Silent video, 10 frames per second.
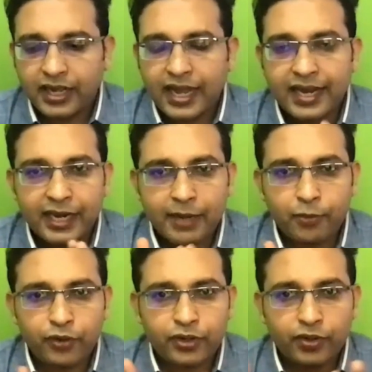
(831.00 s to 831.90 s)
and
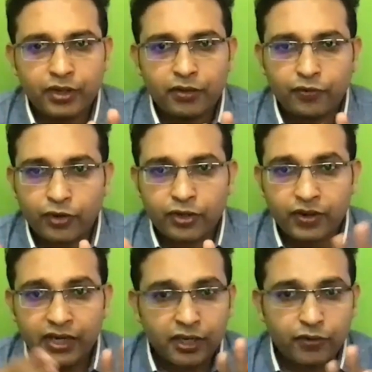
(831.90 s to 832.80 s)
about for
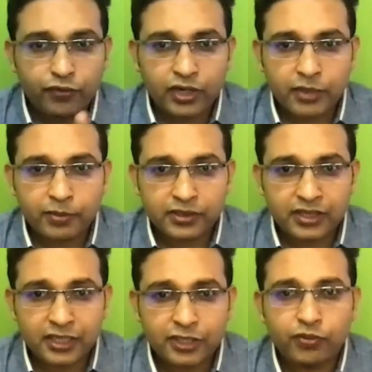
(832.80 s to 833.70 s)
20 to 40
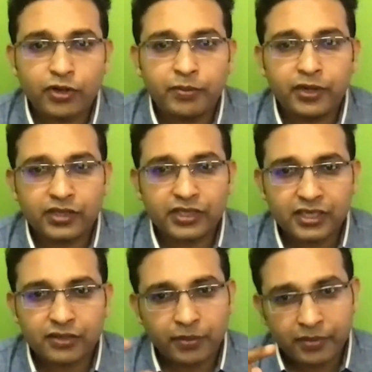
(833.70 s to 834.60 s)
percentage will be
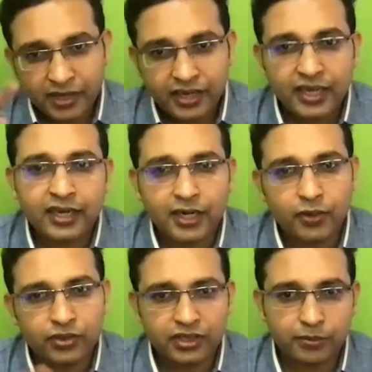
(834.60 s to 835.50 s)
questions from in and
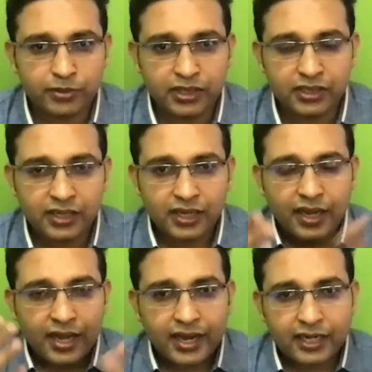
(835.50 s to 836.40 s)
around the subjects.
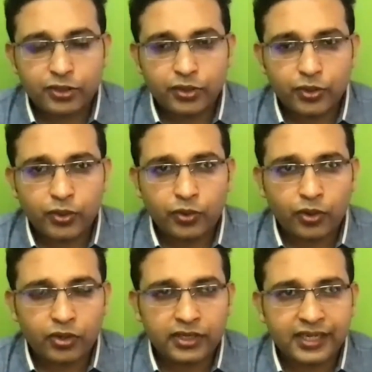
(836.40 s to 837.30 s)
And as you know,
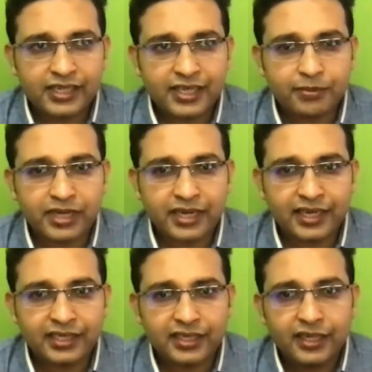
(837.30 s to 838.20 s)
all the exams, at
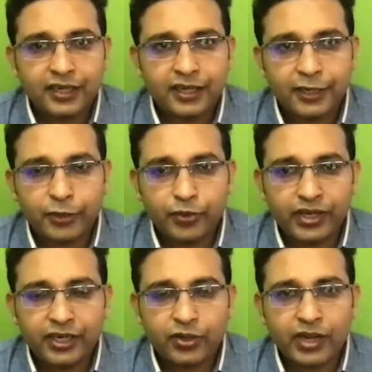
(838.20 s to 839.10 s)
least you
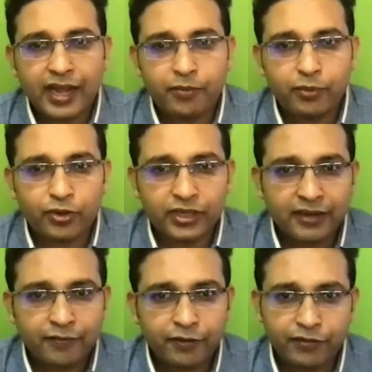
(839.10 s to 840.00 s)
need to have more
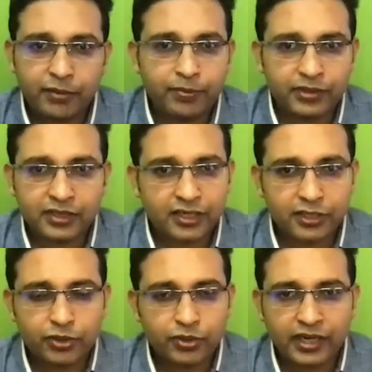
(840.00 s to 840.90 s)
than 50
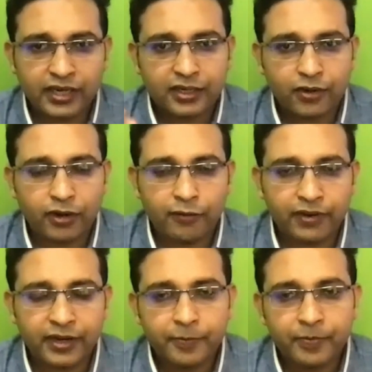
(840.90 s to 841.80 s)
percentage to get
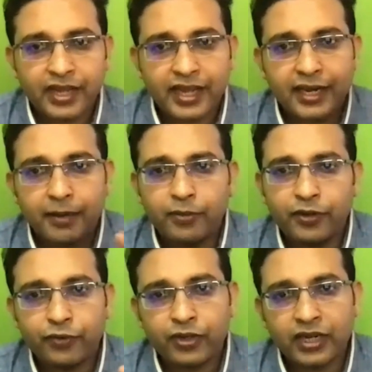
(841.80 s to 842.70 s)
qualified. And
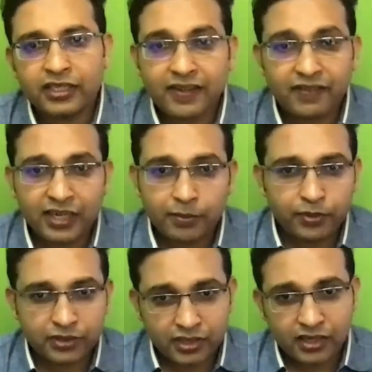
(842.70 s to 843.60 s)
if you 70
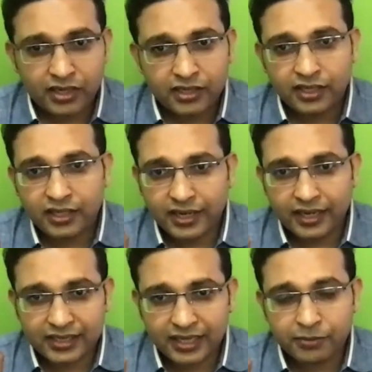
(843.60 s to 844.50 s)
percentage in
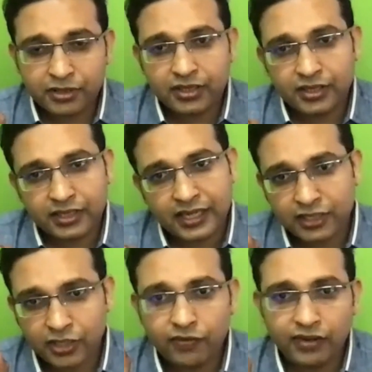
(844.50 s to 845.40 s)
exams, it's
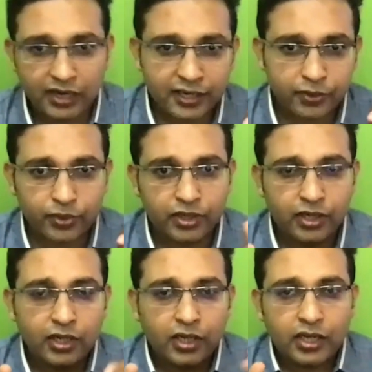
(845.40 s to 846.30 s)
actually well and good,
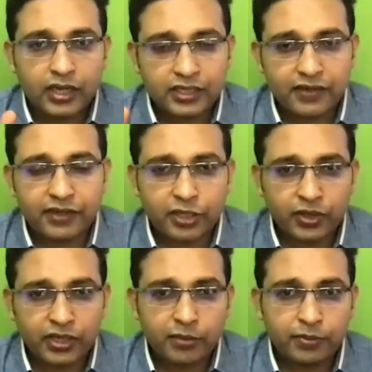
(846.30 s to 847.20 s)
and 70 to
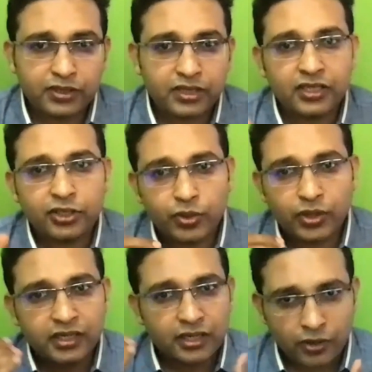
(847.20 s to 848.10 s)
80 percentage, you are
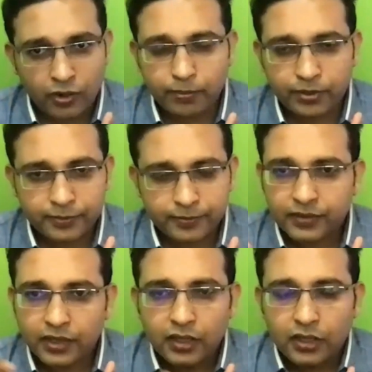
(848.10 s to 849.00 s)
in the top.
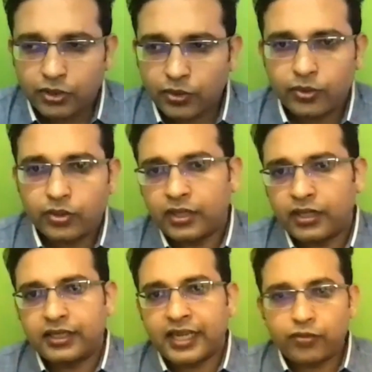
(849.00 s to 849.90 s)

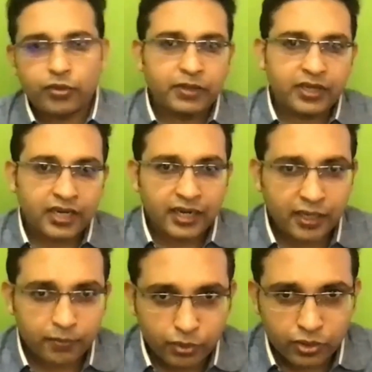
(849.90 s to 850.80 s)
So that would be
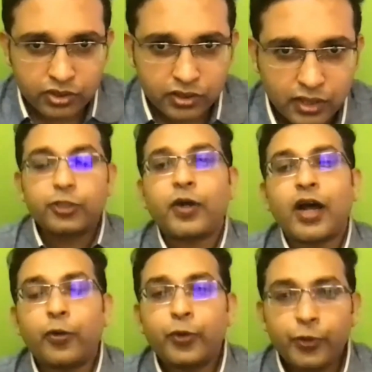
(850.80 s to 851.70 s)
regarding books. So
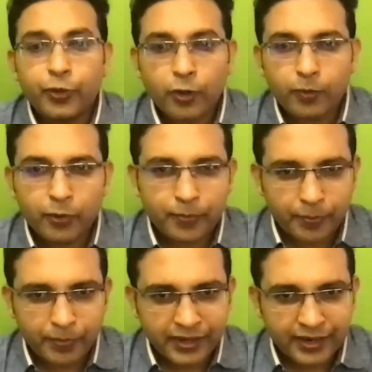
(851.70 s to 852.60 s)
how do you go about
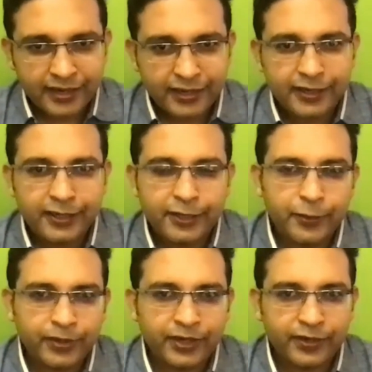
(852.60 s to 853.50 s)
preparing
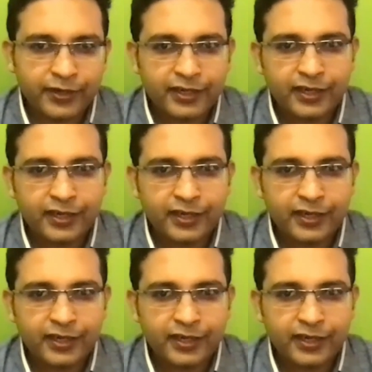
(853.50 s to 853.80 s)
during your